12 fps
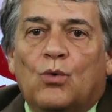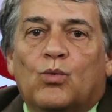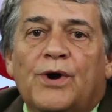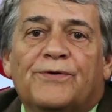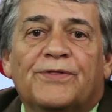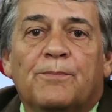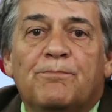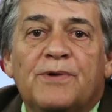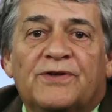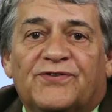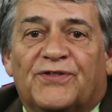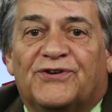We're in the
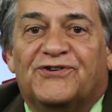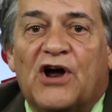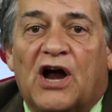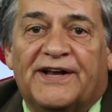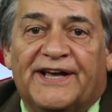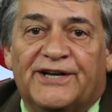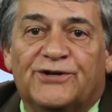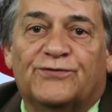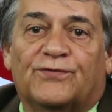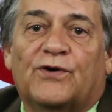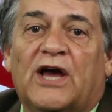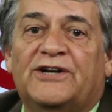midst of the dark
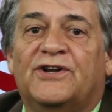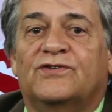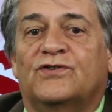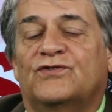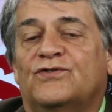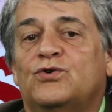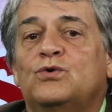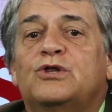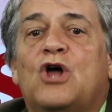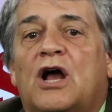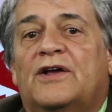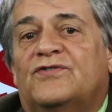ages for Rochester's two
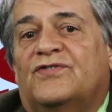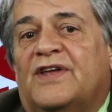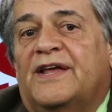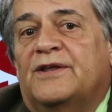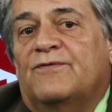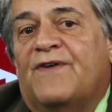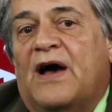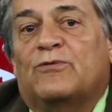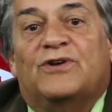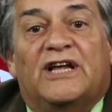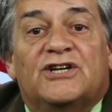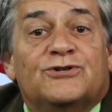longest-standing
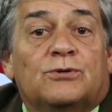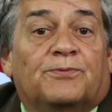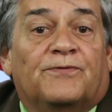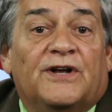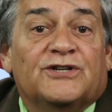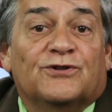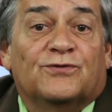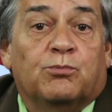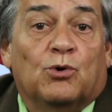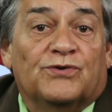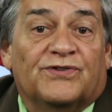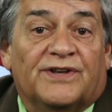foundational professional
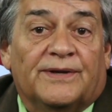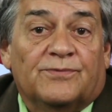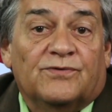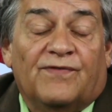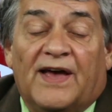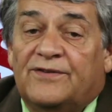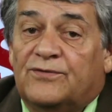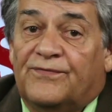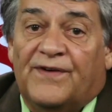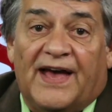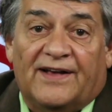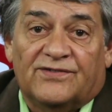sports teams. Facts are
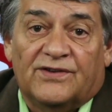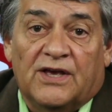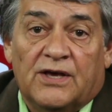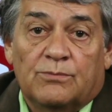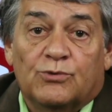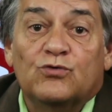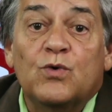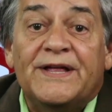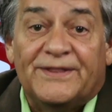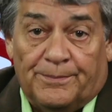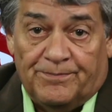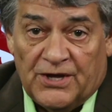facts.
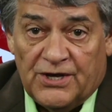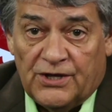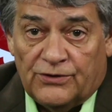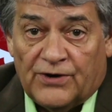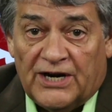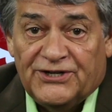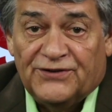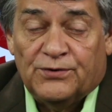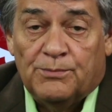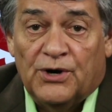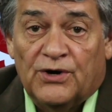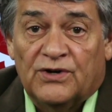Between them, the
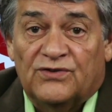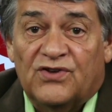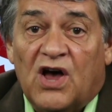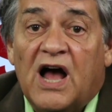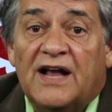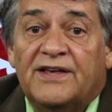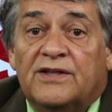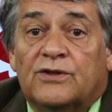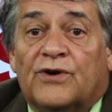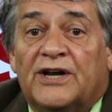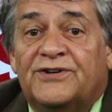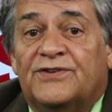Rochester Americans hockey and
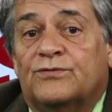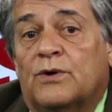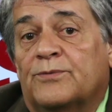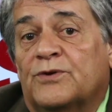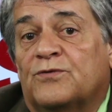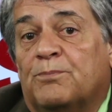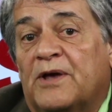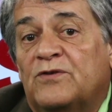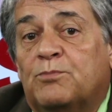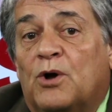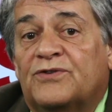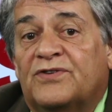the Rochester Red Wings
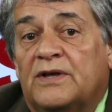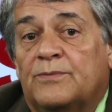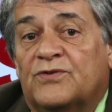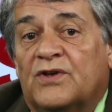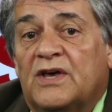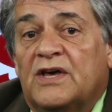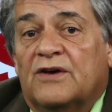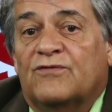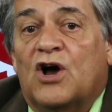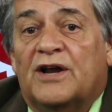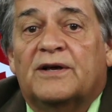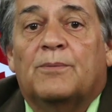baseball teams have
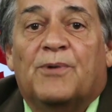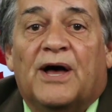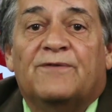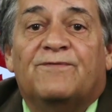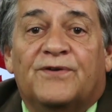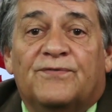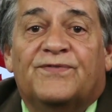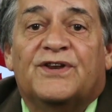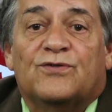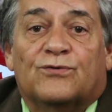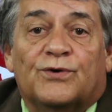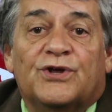gone a combined
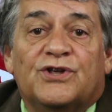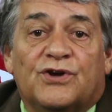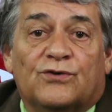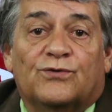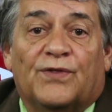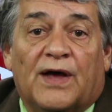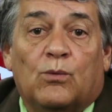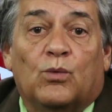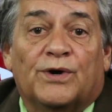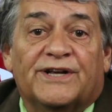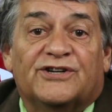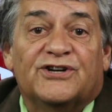53 years without
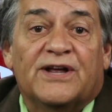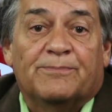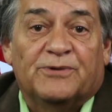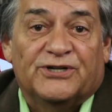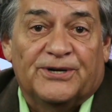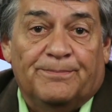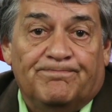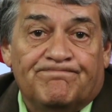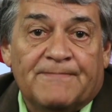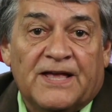winning a championship.